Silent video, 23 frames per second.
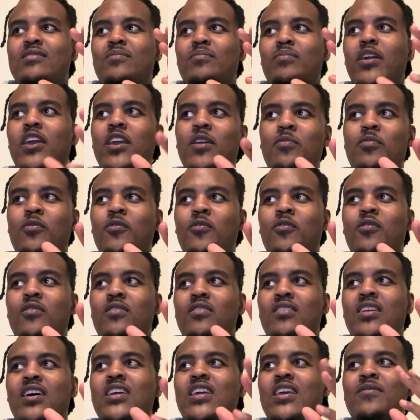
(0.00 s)
people,
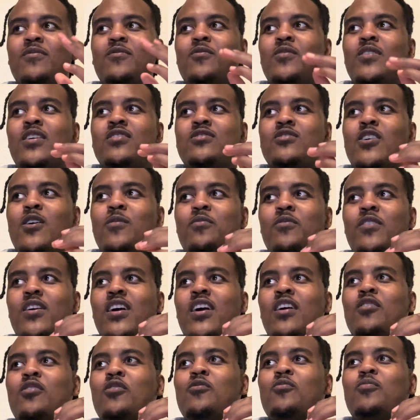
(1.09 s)
like even when I was copywriting,
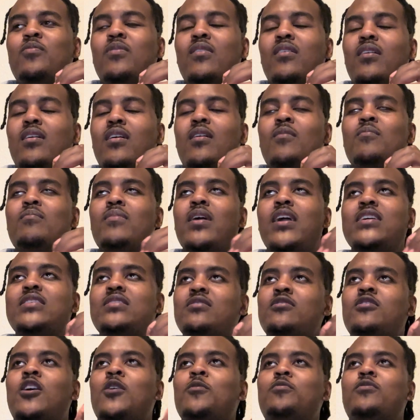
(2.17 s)
I know
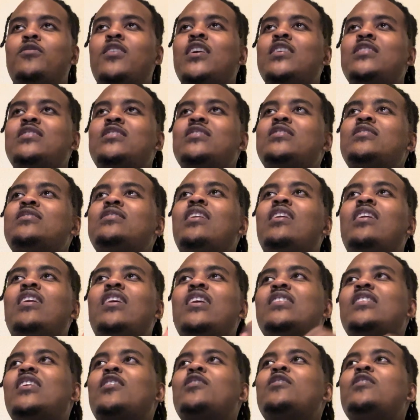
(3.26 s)
amazing copywriters
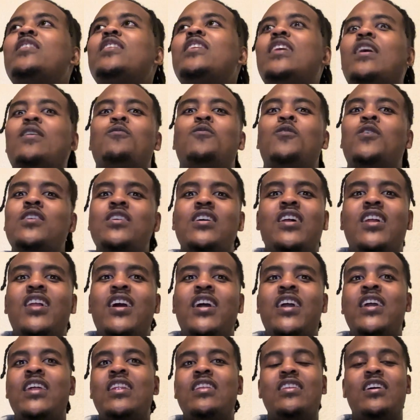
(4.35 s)
that couldn't get one
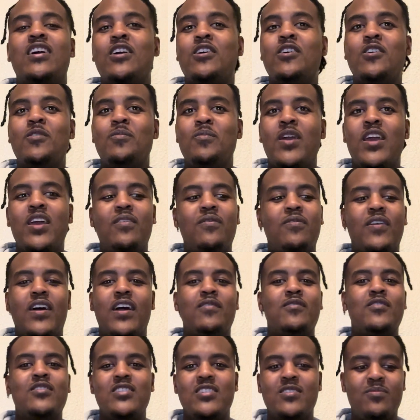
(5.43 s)
client, that couldn't make
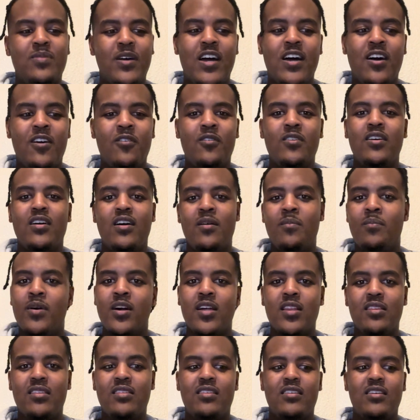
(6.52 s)
£500 a
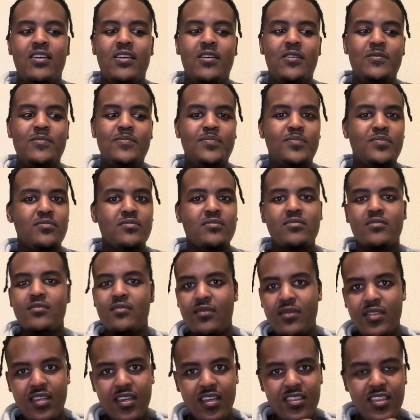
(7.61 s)
month,
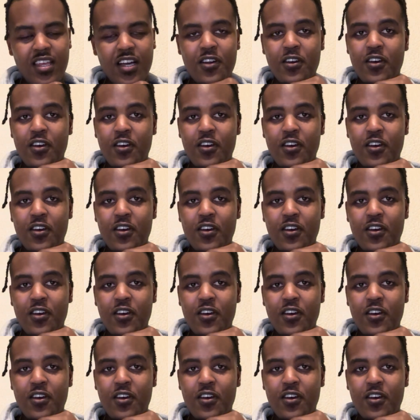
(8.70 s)
that